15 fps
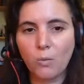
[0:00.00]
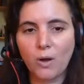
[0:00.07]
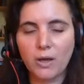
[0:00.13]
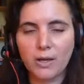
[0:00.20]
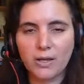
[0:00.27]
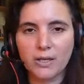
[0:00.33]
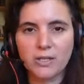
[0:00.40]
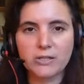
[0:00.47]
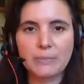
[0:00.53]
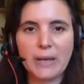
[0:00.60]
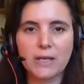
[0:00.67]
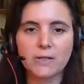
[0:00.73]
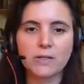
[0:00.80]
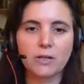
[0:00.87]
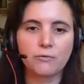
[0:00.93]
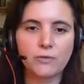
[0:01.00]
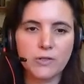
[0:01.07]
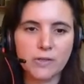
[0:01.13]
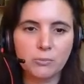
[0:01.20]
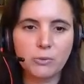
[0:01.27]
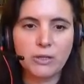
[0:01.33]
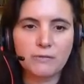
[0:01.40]
working space. So for
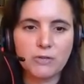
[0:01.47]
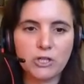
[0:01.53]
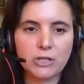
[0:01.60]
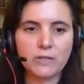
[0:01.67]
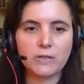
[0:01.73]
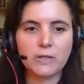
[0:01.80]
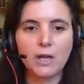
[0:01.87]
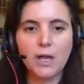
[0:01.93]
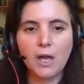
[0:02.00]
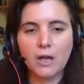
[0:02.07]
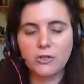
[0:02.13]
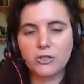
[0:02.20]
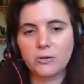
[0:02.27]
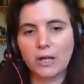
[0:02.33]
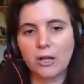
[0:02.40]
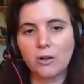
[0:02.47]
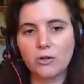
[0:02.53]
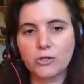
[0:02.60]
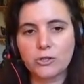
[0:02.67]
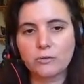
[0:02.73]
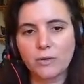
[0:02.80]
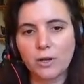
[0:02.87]
example, if she's doing a
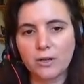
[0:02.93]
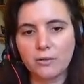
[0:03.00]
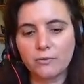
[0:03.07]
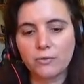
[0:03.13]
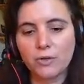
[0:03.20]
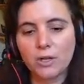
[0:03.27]
lot of kind of